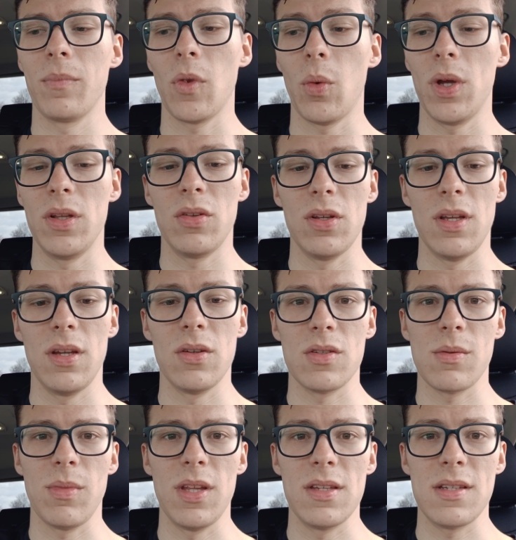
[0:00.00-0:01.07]
Wait until you hear
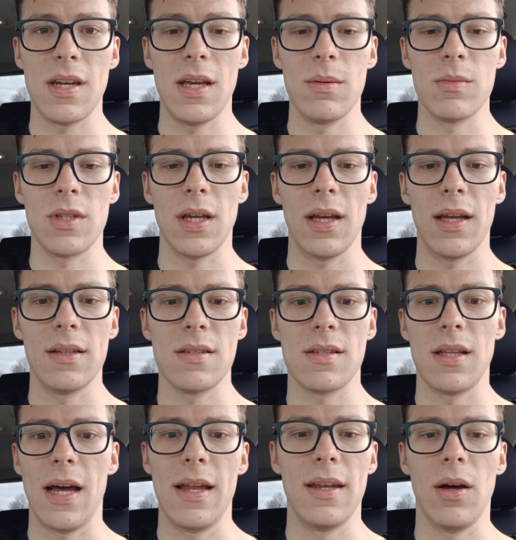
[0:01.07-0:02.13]
some of these names. Like, it's
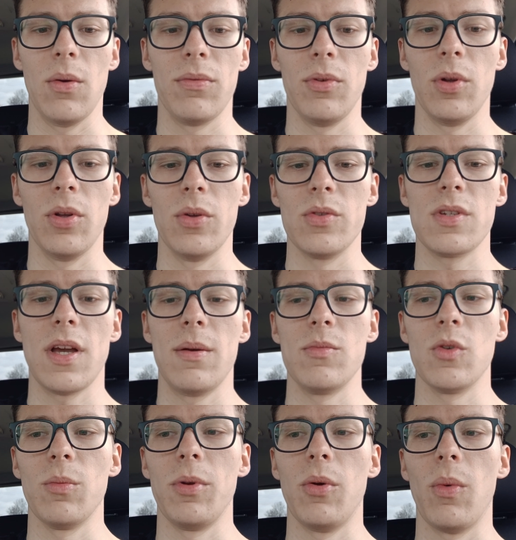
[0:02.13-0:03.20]
not doubtful those times
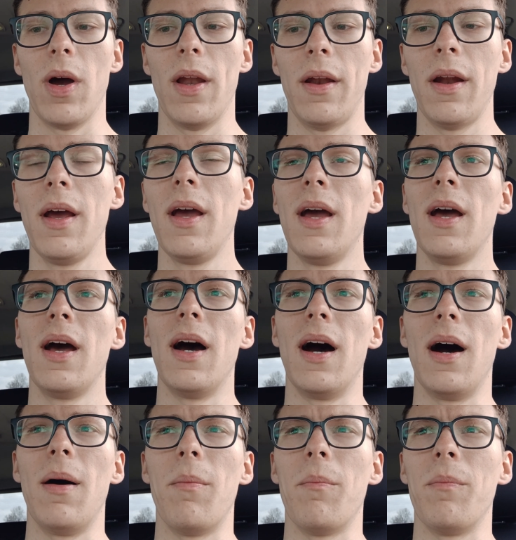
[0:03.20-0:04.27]
will be run.
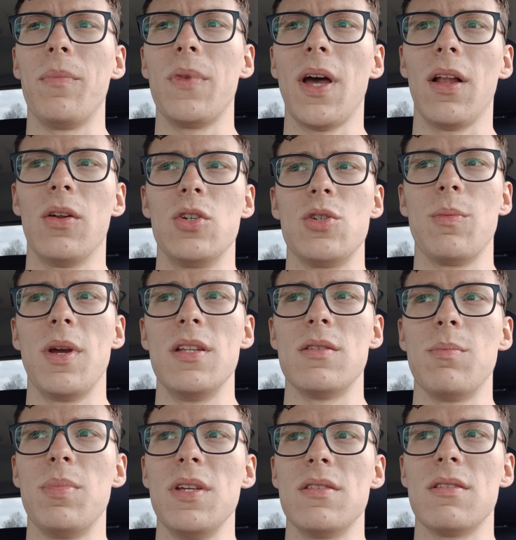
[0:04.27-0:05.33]
Tyler Germain's a
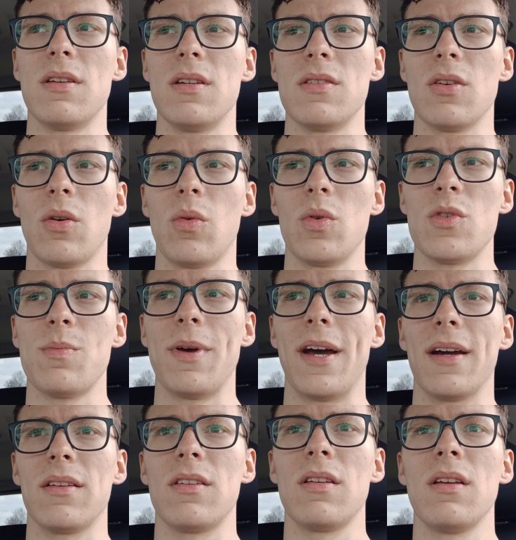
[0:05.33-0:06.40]
beast in his own
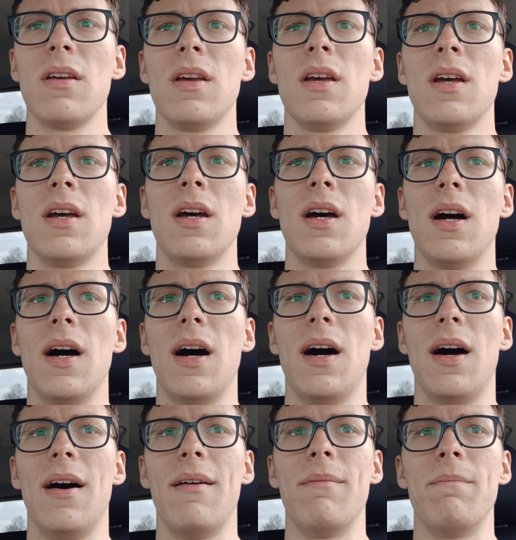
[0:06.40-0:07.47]
respect.
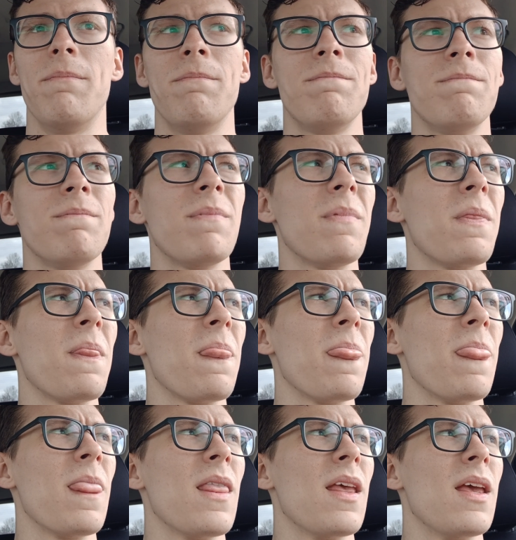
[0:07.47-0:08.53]

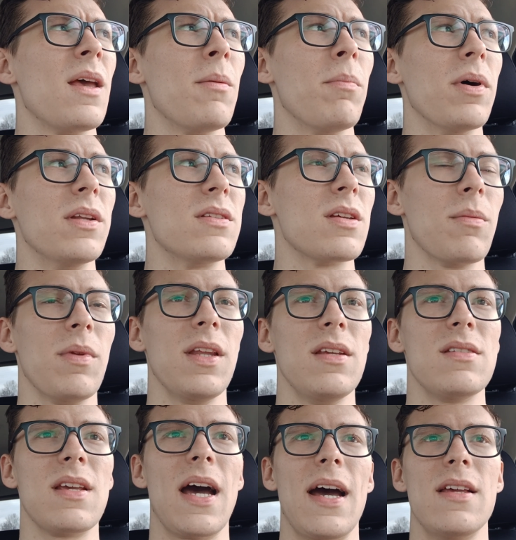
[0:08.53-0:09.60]
But some of
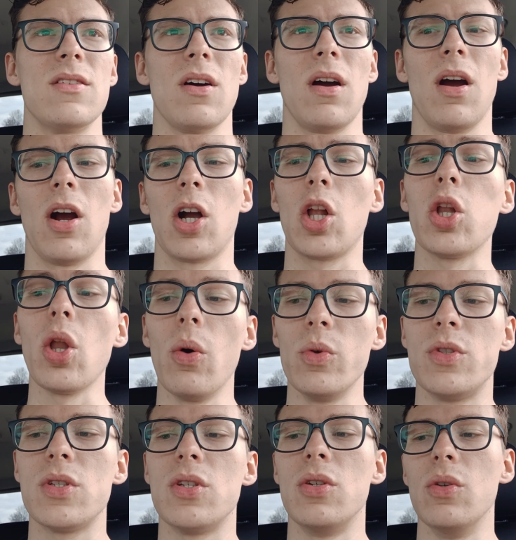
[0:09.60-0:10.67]
these guys are
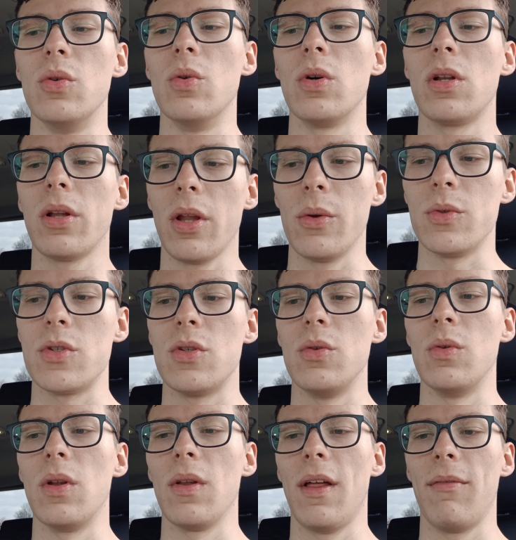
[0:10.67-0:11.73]
close to
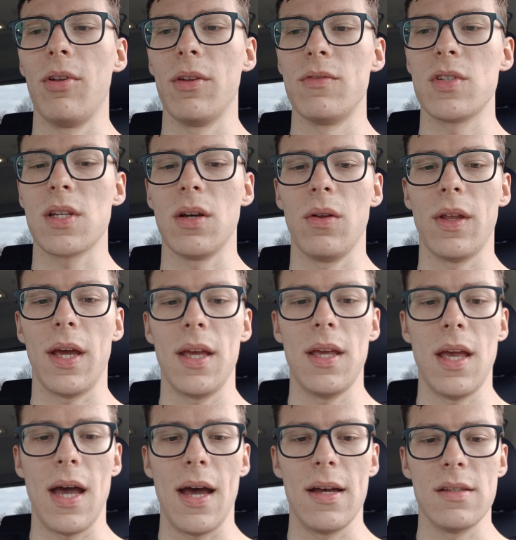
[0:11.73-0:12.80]
the level of skill that
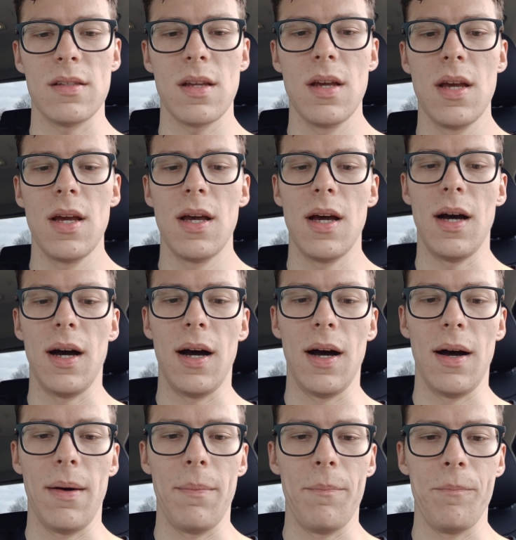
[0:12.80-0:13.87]
he has.
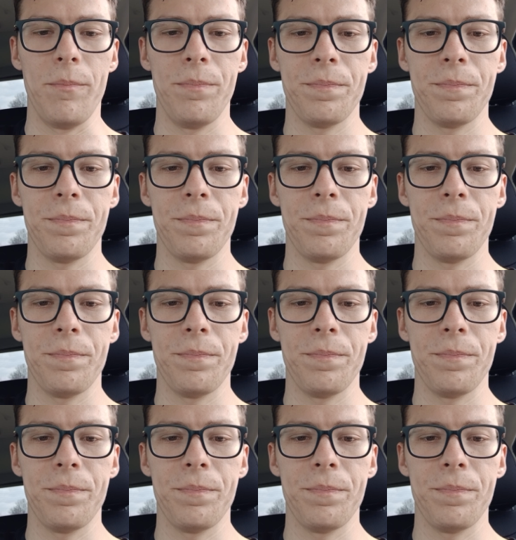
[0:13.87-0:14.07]
I